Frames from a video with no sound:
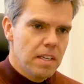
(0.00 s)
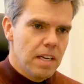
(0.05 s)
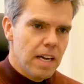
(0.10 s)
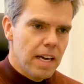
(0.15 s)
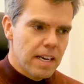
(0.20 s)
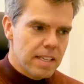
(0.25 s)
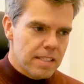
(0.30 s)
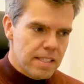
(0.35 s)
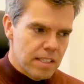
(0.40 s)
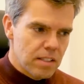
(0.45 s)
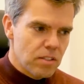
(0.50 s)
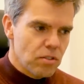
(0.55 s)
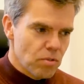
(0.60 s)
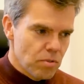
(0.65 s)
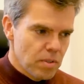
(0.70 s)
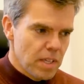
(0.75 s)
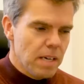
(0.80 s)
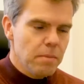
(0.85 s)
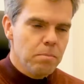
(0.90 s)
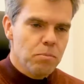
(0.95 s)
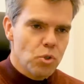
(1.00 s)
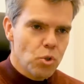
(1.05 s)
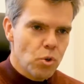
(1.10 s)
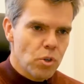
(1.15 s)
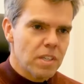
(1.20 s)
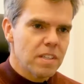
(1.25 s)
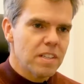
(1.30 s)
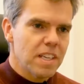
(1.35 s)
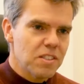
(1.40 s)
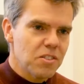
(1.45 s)
And I said, yeah,
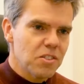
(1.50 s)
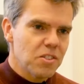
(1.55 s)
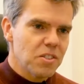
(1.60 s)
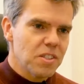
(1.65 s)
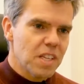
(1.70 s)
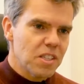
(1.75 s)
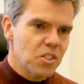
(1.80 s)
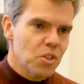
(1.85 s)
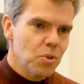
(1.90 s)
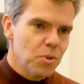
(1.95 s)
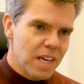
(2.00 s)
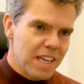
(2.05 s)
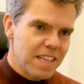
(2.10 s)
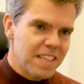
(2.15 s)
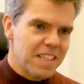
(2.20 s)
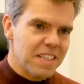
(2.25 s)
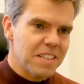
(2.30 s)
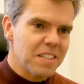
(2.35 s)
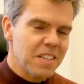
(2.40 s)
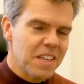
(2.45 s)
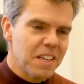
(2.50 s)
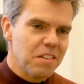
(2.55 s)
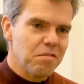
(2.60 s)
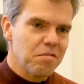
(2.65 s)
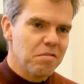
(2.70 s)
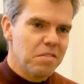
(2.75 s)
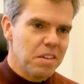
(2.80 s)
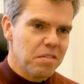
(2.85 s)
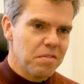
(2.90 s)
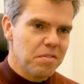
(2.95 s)
sure, that's, that's a good idea. If,
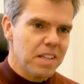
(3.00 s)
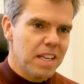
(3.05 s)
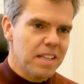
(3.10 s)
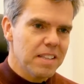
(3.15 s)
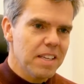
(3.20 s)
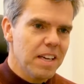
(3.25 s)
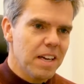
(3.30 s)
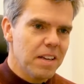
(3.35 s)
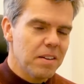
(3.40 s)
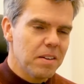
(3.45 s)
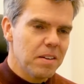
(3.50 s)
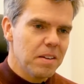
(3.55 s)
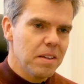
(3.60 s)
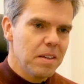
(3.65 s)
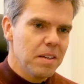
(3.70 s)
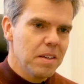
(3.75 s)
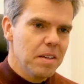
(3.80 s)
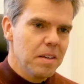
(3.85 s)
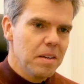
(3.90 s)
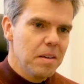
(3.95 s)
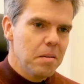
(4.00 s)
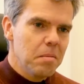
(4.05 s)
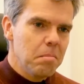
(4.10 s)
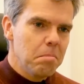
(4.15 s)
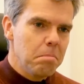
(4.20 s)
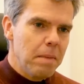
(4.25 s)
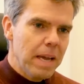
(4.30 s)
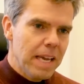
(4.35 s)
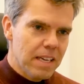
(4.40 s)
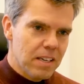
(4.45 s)
if that can
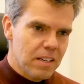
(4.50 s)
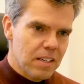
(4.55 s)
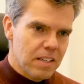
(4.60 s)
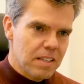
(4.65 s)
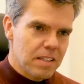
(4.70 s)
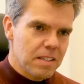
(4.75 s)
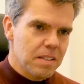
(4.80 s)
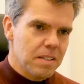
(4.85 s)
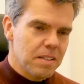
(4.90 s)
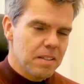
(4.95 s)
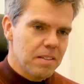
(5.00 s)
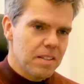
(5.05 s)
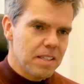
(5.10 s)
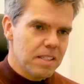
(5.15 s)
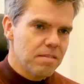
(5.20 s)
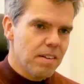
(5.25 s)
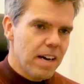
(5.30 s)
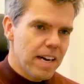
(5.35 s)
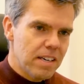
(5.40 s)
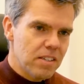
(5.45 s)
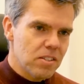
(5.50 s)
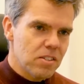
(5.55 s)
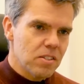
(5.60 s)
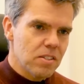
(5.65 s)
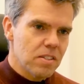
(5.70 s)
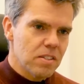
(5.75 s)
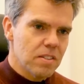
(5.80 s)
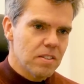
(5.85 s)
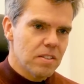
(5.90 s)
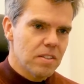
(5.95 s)
make this
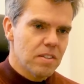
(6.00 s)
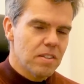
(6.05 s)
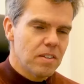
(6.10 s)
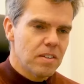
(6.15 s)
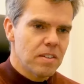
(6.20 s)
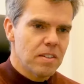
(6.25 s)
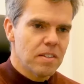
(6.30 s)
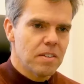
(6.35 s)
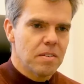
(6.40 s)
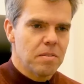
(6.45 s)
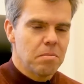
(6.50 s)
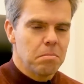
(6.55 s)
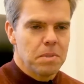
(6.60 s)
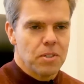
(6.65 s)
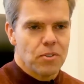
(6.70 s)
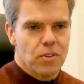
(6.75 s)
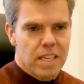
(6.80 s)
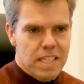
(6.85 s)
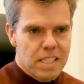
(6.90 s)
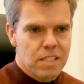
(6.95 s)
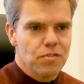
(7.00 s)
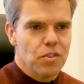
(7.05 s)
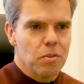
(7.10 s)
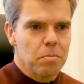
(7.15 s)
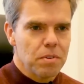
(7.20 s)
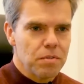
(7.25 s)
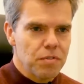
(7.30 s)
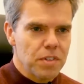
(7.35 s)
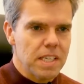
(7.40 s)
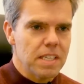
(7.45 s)
virus be released from
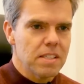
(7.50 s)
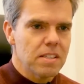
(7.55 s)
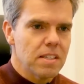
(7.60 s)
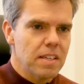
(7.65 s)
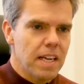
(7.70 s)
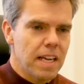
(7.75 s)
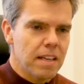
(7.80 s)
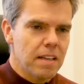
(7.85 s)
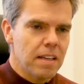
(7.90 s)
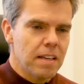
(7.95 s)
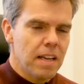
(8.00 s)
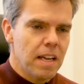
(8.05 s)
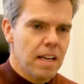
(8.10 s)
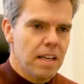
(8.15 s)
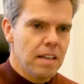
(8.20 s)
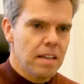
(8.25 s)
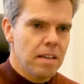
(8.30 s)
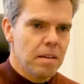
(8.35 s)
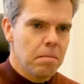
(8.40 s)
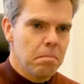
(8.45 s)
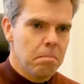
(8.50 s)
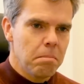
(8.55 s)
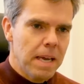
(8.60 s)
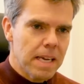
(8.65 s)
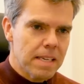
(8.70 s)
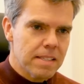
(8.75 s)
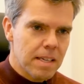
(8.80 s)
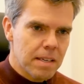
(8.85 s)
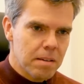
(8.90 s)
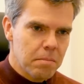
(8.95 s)
the freezer and
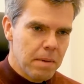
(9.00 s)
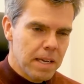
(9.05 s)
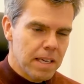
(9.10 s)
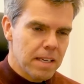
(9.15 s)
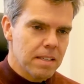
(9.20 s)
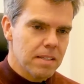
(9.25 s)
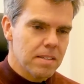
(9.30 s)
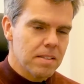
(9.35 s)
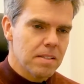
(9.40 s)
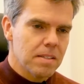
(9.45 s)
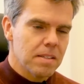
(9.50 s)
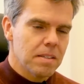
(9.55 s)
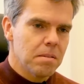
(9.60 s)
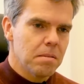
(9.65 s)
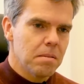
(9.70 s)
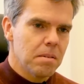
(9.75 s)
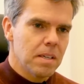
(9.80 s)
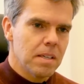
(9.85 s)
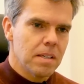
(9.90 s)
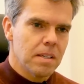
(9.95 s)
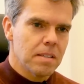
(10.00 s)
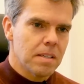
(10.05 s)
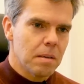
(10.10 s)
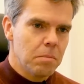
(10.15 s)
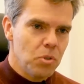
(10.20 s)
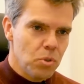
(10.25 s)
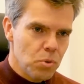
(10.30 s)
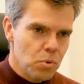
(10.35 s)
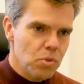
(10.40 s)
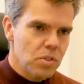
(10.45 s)
make some, makes uh, some
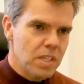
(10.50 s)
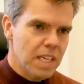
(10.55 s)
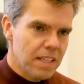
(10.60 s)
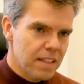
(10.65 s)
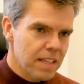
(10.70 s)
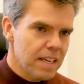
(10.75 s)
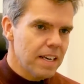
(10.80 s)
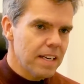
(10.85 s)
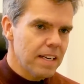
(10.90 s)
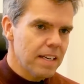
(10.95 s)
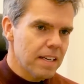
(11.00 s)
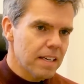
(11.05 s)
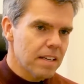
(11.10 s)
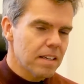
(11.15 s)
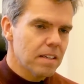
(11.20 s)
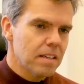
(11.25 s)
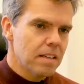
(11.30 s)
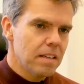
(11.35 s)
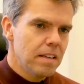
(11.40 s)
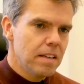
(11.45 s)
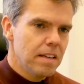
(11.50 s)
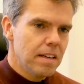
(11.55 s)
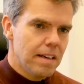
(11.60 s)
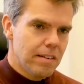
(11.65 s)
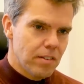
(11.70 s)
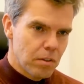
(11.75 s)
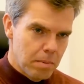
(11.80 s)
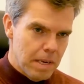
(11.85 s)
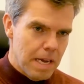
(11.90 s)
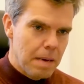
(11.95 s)
use in the clinic, I
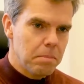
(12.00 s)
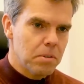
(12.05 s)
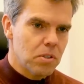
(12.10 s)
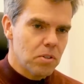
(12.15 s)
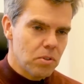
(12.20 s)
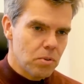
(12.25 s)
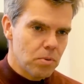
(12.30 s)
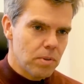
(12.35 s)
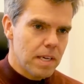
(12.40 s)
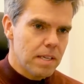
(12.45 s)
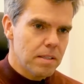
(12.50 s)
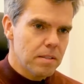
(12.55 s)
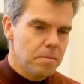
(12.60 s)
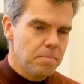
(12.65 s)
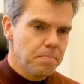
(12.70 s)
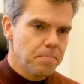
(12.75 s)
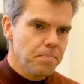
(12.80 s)
would be happy to do that.